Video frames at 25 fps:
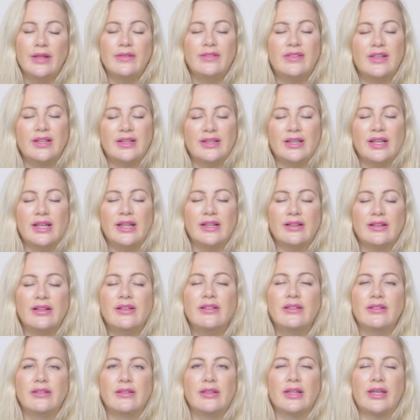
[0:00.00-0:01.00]
This
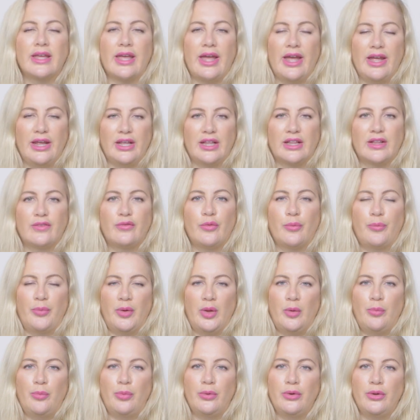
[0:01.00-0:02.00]
isn't the case for
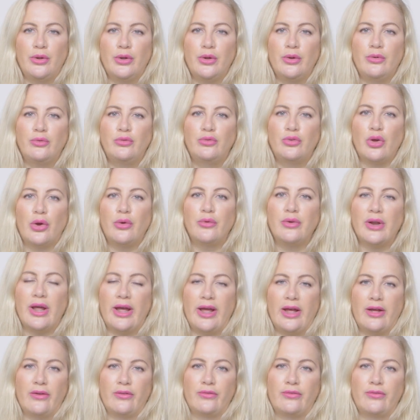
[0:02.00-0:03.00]
people who don't
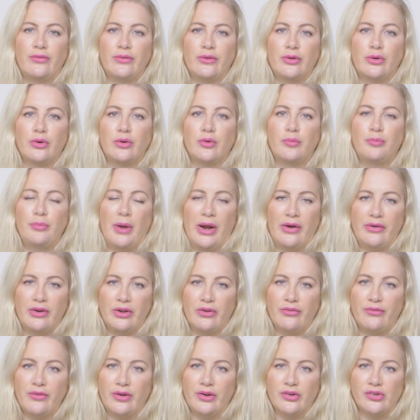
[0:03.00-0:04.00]
have good barrier
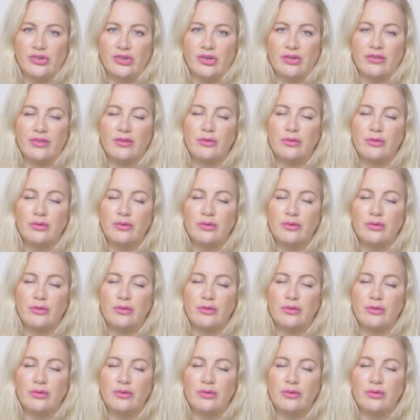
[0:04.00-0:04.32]
function.